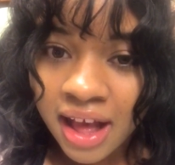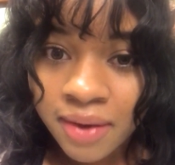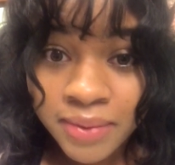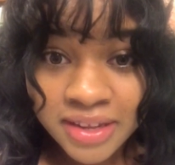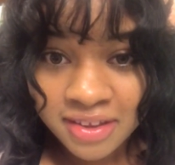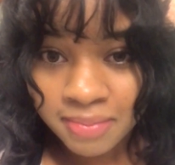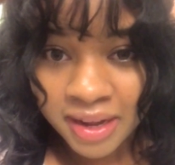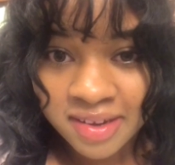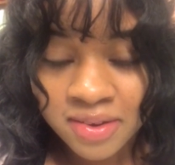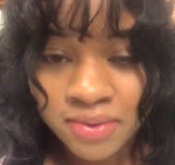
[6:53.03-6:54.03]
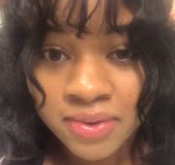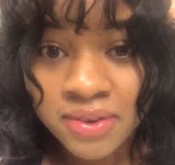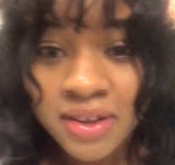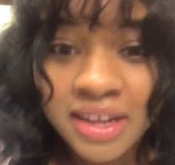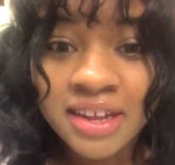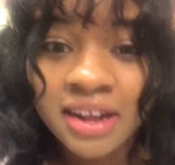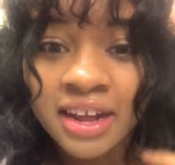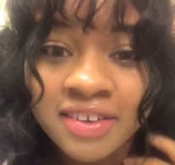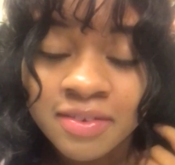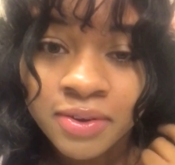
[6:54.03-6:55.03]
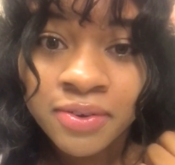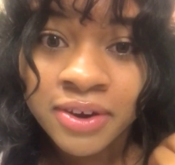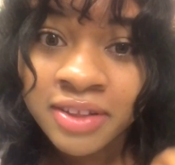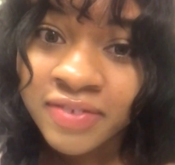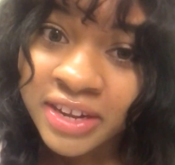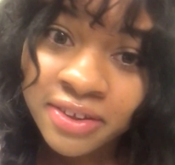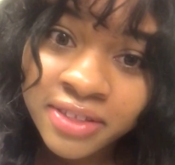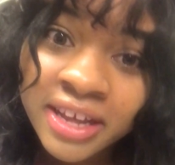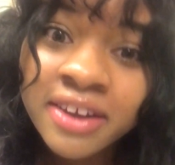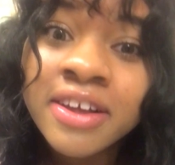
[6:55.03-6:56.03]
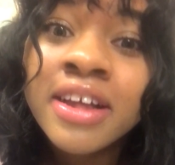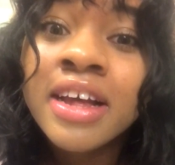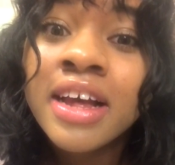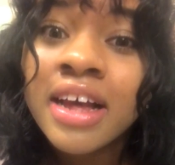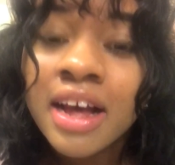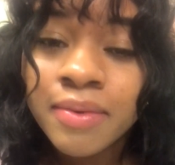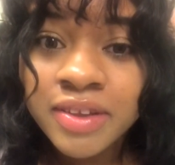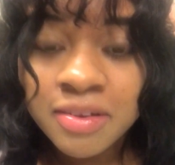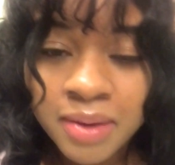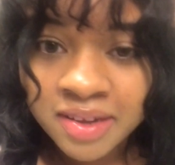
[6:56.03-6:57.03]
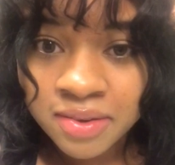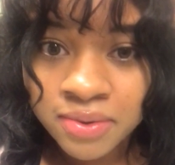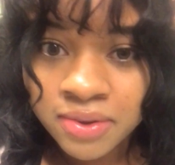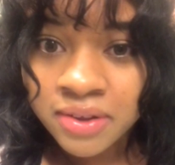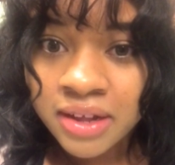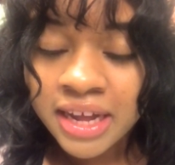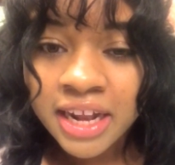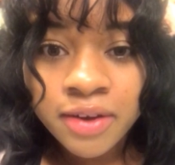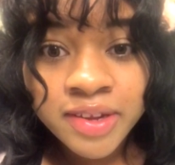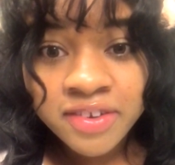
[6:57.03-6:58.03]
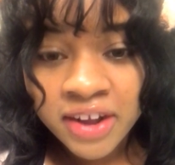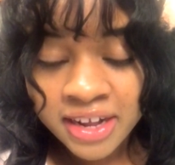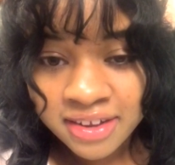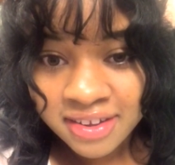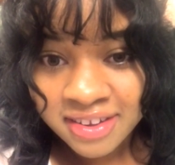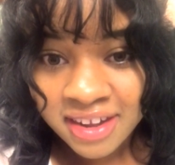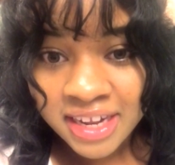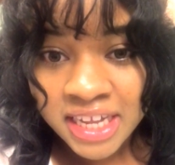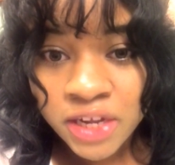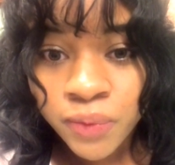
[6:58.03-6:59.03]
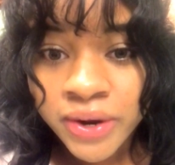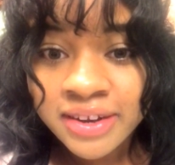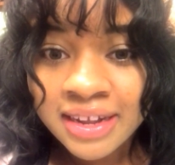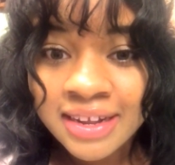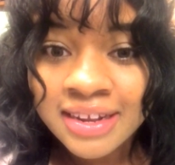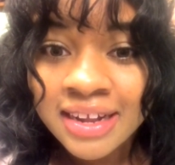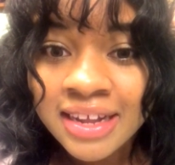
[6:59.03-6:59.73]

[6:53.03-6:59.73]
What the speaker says: I went to my school and I actually recorded the video there. I went to my school and I was trying to study and get work done.